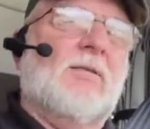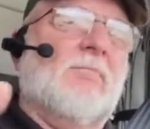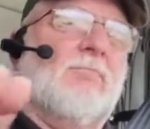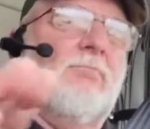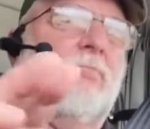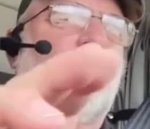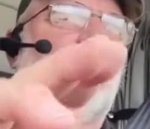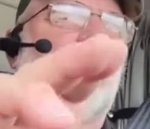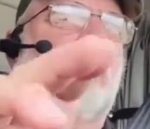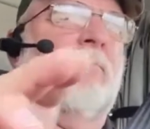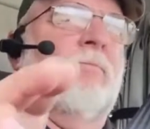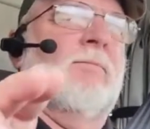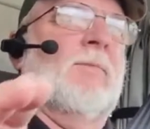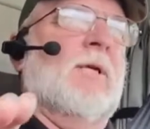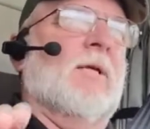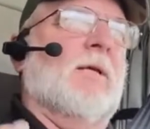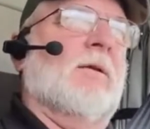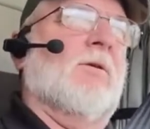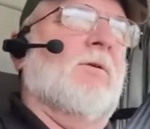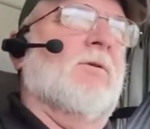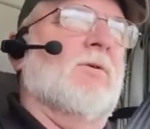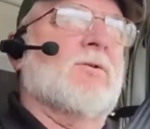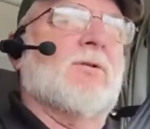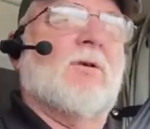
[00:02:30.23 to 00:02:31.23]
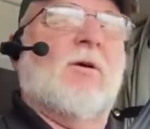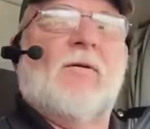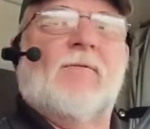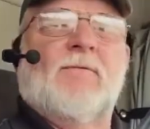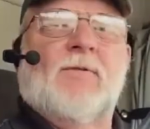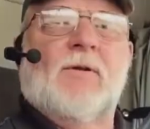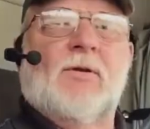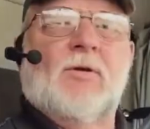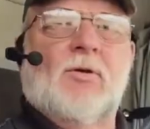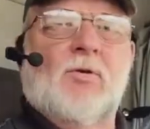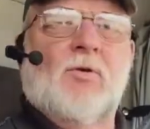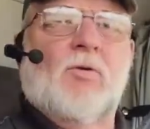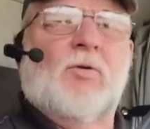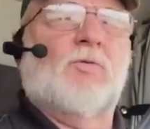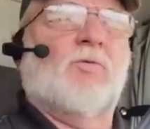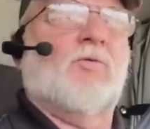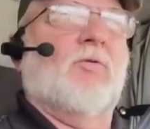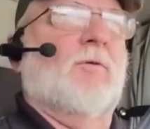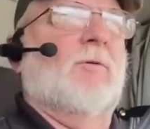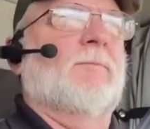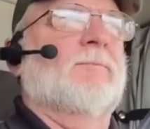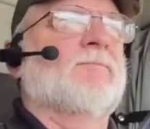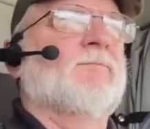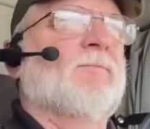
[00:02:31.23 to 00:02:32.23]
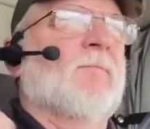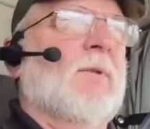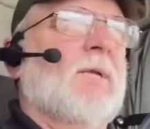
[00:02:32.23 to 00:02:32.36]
boom, it goes off into neutral.